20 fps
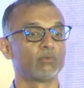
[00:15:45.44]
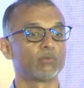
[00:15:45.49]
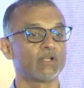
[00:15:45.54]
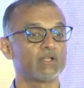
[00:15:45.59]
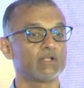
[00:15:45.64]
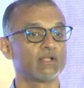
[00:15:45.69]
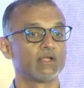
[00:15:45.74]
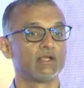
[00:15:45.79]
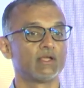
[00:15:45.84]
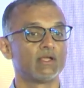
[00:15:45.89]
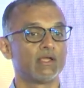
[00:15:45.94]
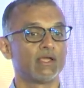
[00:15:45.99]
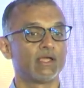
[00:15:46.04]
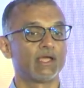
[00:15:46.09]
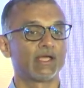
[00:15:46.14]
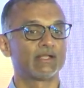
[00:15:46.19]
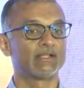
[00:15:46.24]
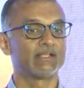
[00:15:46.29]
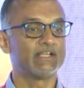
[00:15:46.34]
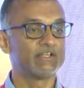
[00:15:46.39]
one.
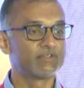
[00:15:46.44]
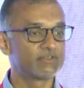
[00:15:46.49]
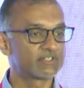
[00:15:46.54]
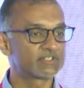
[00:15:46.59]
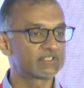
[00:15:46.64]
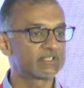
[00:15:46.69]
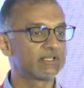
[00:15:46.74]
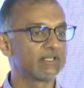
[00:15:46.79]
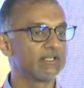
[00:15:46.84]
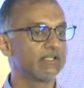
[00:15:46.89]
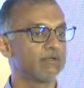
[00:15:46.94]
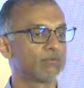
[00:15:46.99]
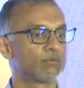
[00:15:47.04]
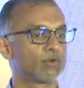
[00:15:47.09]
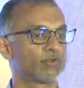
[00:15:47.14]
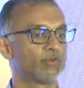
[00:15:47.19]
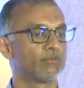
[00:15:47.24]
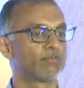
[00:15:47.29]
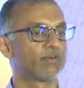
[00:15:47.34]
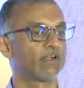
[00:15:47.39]
And interestingly,
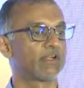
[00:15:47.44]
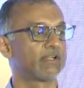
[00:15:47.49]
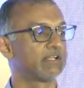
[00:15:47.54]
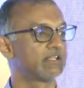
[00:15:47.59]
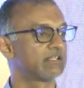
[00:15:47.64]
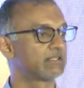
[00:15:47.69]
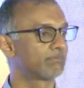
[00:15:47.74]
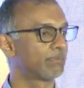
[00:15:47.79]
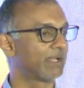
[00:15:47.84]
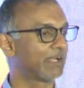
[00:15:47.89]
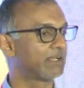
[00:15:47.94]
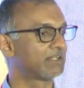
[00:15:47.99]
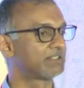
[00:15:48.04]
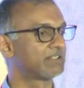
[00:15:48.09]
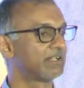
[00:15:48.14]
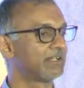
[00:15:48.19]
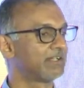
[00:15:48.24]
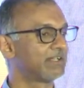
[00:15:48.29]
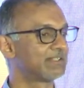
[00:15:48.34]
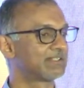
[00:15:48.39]
what you find is
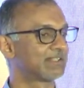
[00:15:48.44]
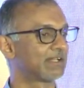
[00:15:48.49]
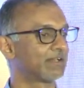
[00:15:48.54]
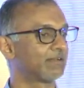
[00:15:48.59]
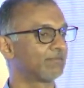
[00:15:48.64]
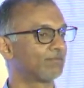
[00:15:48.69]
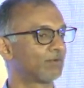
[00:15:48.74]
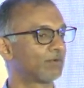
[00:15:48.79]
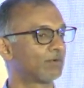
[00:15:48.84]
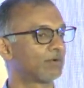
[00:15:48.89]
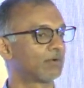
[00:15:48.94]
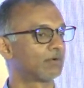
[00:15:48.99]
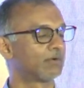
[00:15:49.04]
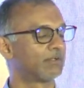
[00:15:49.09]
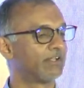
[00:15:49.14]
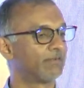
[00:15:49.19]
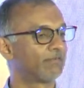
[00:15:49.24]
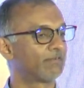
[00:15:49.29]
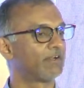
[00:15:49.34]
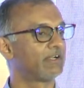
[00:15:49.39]
packaging designed for
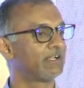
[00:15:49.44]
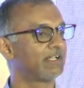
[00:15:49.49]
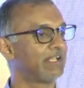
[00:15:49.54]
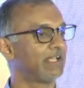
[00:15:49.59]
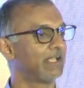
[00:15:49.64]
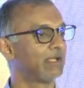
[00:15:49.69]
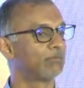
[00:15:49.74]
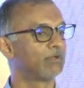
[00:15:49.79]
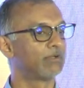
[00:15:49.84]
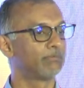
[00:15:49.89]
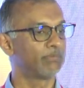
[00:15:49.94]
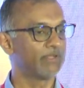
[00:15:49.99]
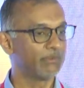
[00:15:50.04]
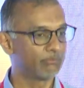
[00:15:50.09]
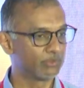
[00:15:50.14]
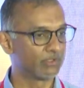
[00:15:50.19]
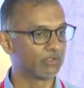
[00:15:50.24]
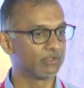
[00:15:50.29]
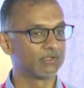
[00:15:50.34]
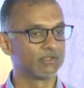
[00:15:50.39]
differently abled
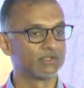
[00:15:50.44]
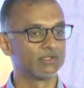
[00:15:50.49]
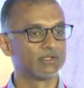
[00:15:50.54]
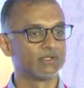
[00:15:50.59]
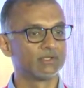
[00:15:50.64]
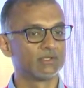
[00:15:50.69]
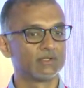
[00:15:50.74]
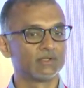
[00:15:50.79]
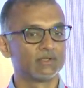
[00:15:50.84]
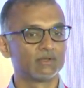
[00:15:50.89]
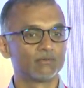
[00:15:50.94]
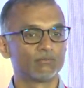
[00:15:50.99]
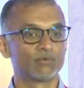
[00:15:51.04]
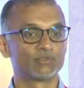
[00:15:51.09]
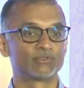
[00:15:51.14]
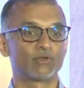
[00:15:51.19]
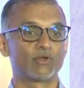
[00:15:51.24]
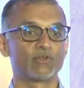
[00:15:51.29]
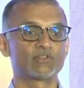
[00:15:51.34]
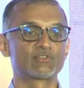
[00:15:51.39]
people
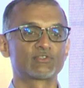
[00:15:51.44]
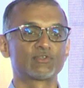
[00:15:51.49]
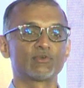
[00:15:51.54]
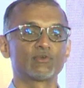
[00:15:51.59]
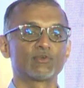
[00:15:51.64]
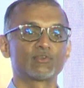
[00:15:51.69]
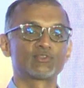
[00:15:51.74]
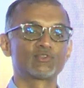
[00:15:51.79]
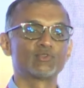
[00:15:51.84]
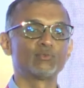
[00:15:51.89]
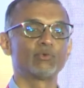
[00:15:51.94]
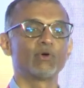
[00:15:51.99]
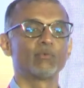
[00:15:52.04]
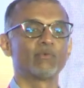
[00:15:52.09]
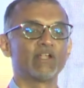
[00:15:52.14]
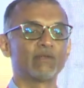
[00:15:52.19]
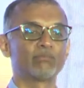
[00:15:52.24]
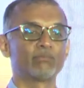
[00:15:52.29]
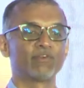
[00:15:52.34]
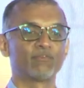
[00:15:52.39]
was also super
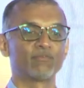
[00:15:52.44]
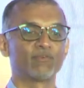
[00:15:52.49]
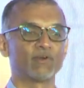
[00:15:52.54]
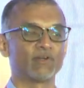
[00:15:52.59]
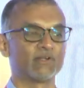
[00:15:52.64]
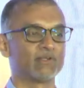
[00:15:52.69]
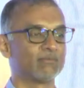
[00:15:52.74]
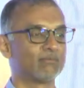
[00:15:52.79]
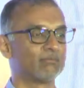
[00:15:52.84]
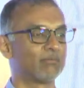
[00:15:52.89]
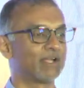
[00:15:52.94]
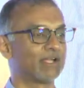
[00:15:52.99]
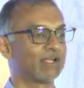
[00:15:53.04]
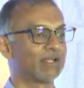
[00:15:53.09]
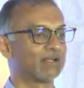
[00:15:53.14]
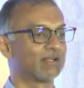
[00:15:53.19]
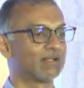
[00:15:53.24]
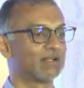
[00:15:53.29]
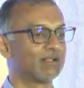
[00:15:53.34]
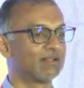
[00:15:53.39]
well preferred
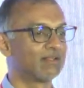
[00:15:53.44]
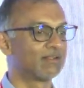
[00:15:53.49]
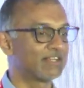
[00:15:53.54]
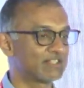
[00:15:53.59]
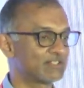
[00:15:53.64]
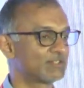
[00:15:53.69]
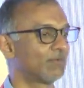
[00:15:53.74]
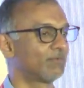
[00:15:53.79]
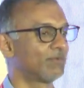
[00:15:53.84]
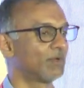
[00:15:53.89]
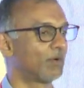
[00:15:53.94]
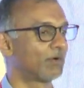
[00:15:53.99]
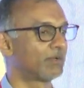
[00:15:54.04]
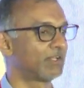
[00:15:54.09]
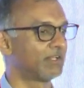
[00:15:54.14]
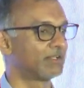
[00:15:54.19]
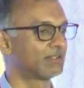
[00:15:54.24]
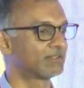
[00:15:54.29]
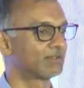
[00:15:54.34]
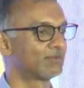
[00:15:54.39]
by the rest of the
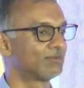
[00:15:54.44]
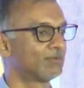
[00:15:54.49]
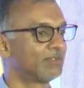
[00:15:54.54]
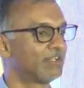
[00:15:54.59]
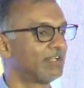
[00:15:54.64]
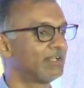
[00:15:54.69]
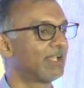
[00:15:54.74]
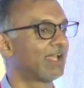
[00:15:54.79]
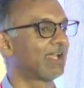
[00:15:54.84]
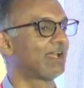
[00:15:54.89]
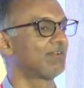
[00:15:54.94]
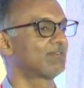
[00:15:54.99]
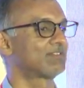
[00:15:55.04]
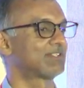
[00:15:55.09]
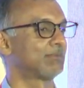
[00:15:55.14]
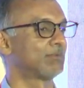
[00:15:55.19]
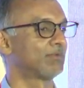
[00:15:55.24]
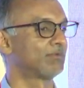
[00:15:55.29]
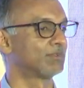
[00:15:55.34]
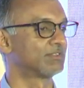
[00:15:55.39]
audience who didn't have
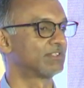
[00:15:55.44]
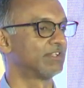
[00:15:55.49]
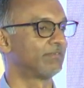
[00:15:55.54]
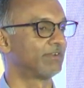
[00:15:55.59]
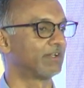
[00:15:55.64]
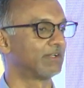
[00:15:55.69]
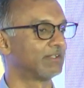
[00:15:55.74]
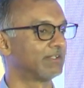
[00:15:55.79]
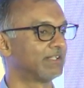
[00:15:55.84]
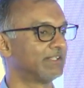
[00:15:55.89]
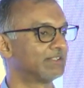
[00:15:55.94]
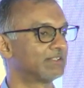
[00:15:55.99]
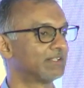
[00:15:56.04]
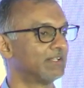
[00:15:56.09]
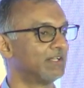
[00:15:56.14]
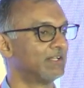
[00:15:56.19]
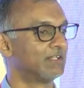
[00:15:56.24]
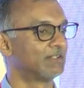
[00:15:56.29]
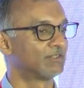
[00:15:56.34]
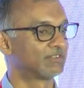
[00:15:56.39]
some of those difficulties.
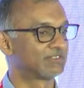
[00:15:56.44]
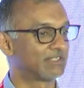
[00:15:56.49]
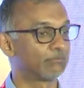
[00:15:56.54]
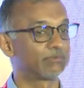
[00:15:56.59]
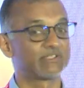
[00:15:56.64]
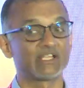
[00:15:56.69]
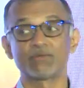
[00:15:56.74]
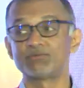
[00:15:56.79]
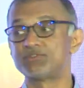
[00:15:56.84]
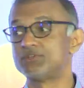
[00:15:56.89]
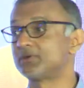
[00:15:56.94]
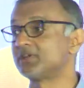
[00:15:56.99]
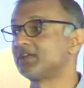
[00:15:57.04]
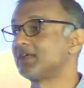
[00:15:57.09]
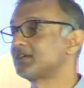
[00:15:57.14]
So sometimes you can